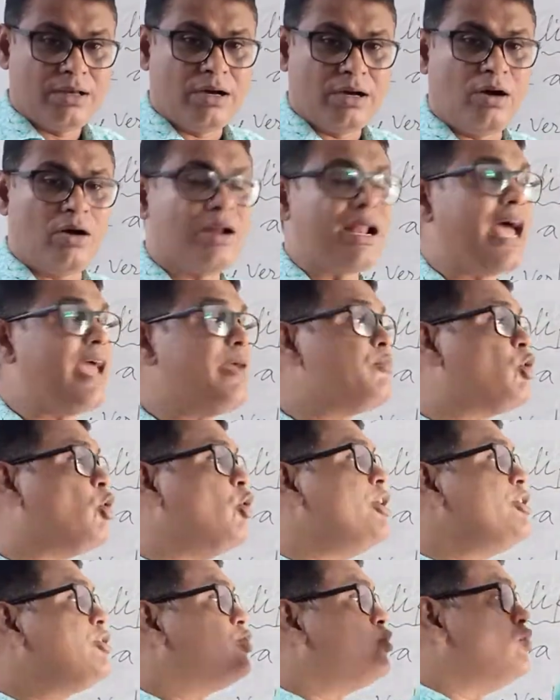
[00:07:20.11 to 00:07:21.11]
or I am
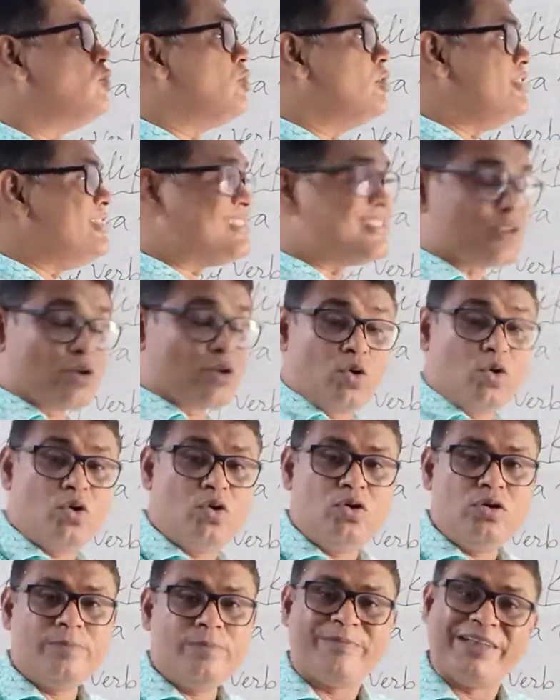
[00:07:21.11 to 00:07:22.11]
going to
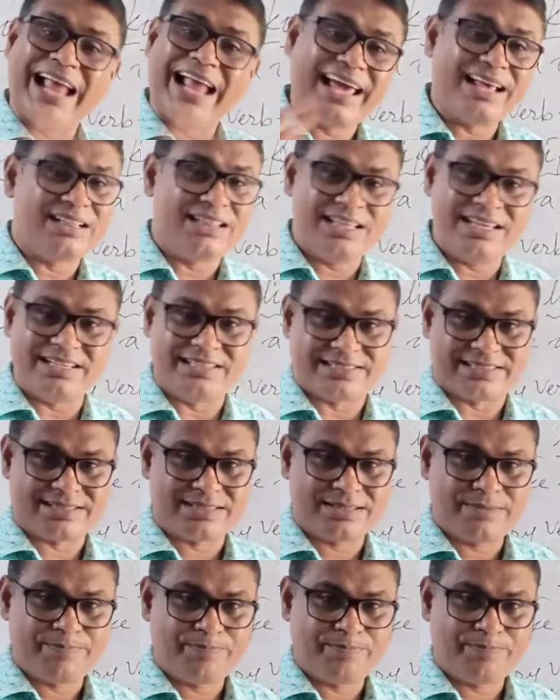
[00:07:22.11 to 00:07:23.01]
school, like this.